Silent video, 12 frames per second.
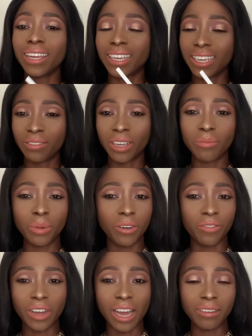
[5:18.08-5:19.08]
Give it a bit
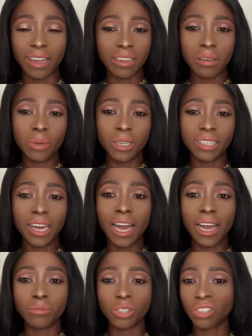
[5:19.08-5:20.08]
of time.